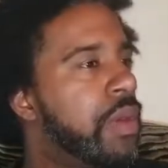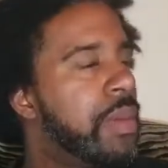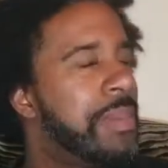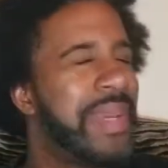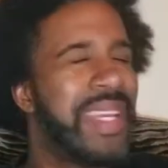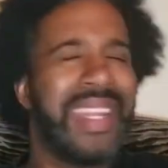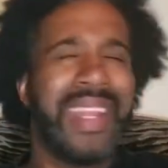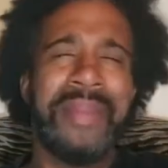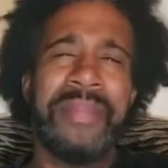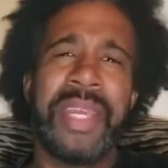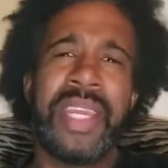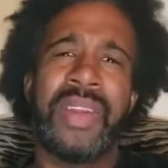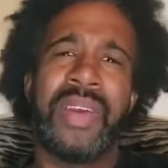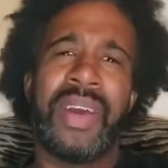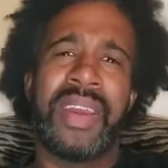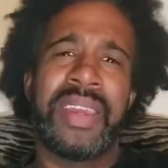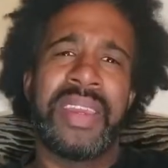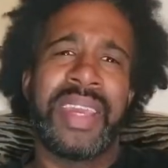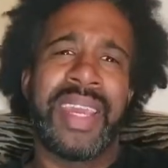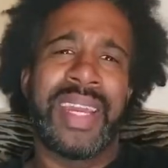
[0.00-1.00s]
Man, let me know how
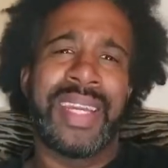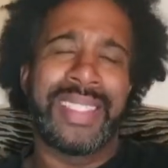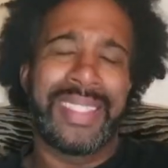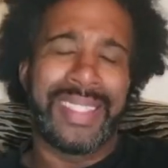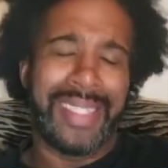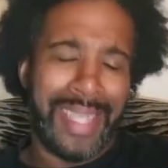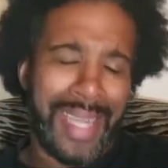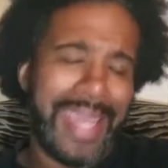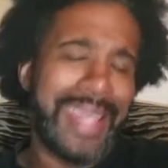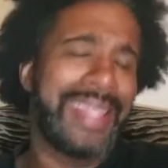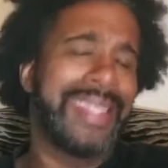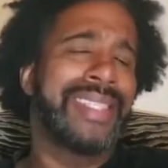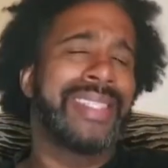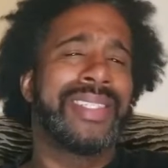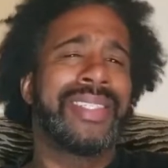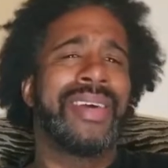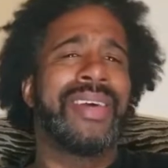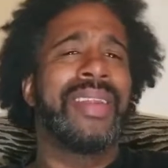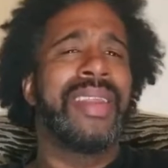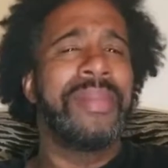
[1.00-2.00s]
you guys like this
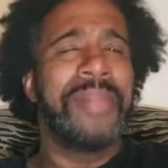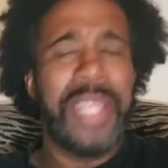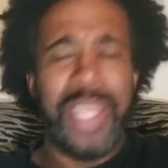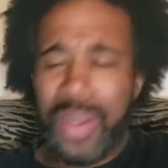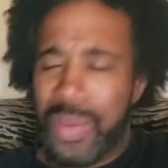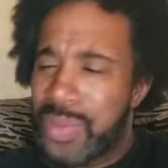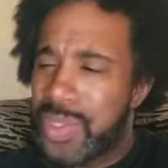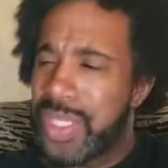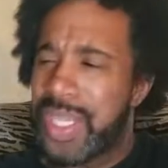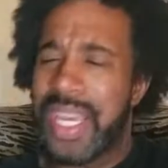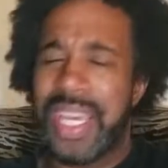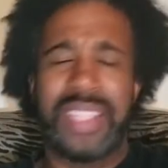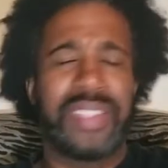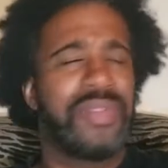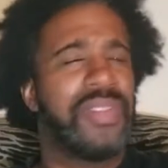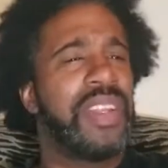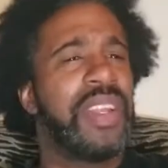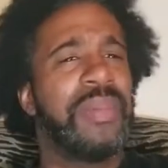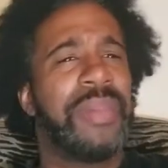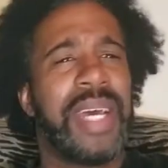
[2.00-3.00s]
song. Let me know what you guys
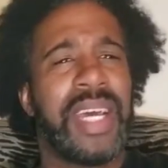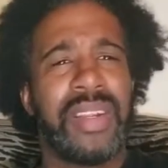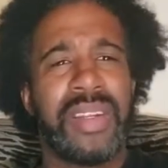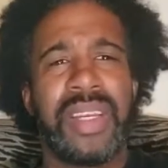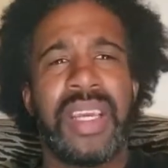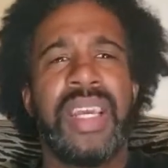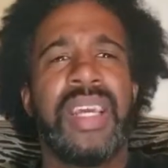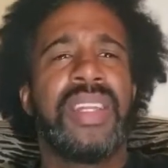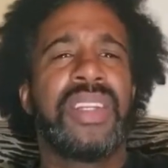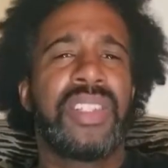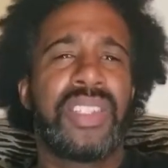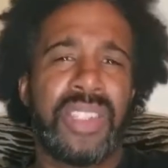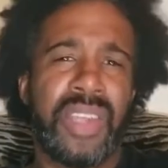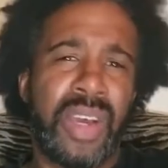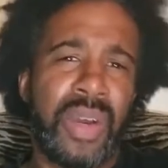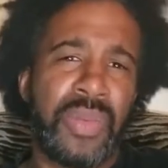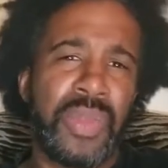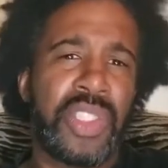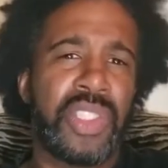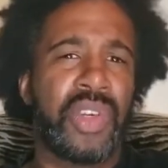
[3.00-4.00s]
feel about it. The
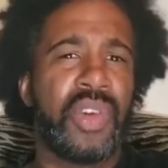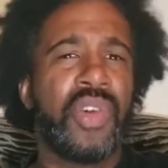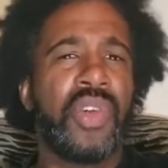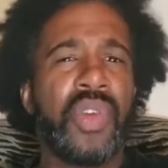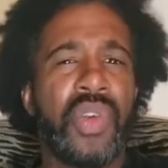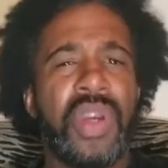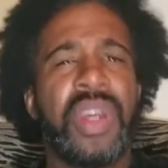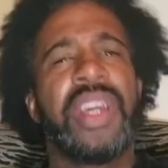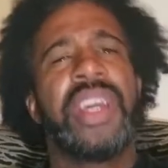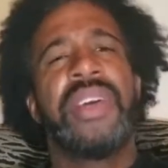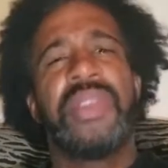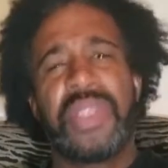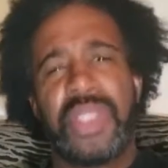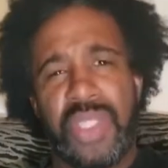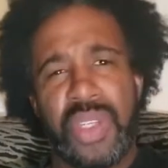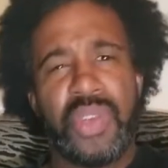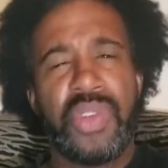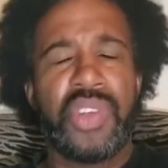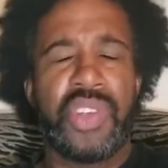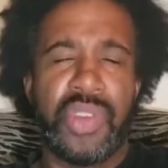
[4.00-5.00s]
song was cool, it was
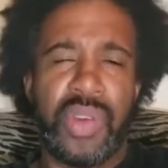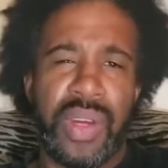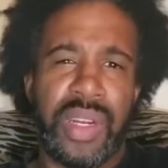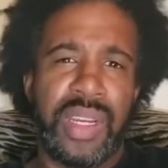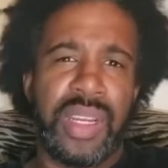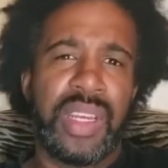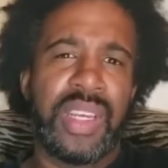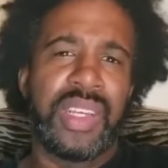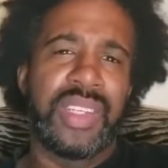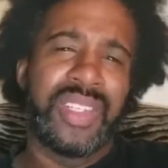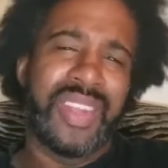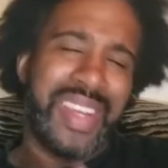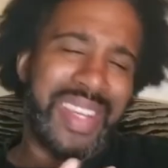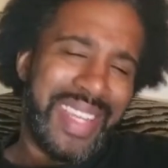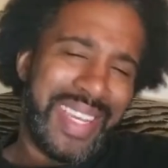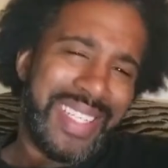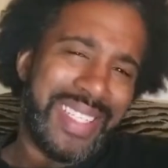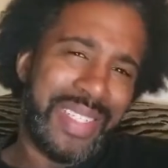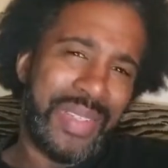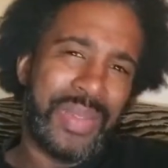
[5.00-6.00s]
too short. So I
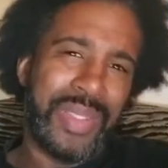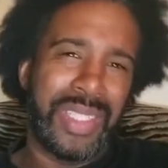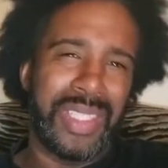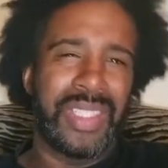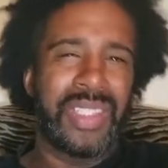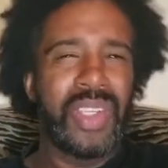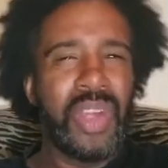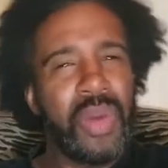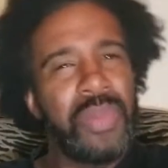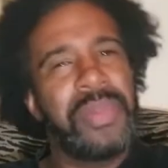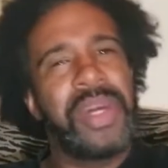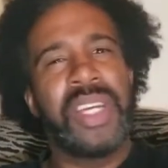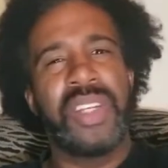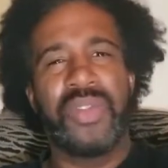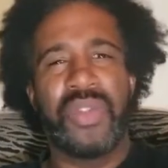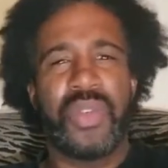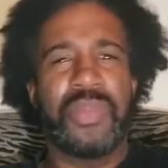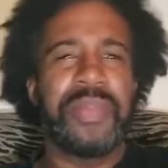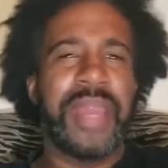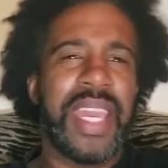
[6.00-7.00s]
guess it was too much
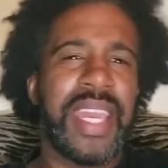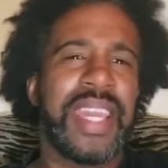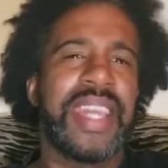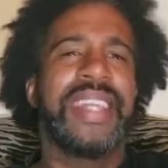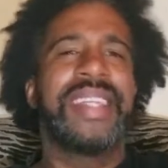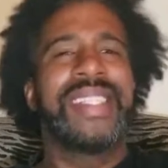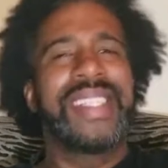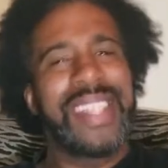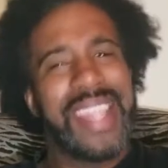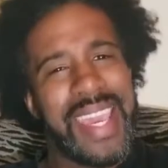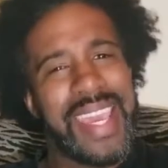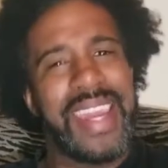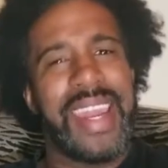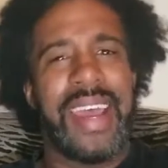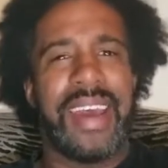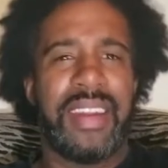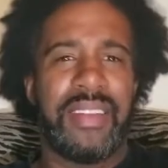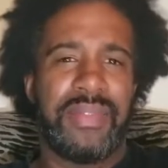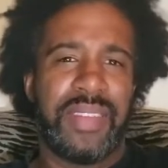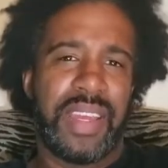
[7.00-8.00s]
for me to get
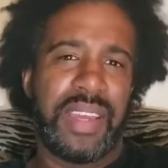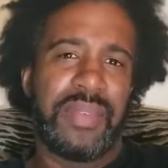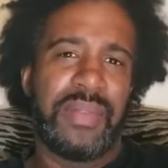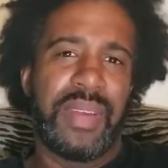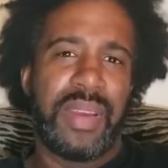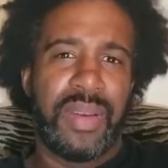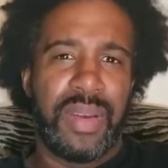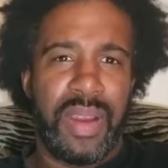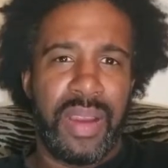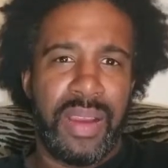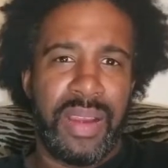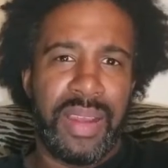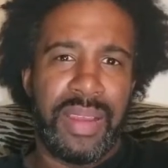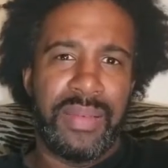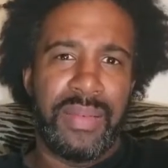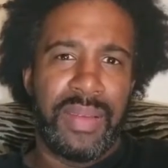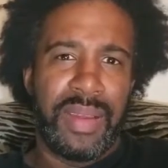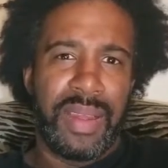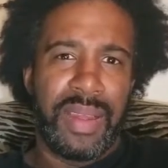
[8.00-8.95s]
out of it, all right?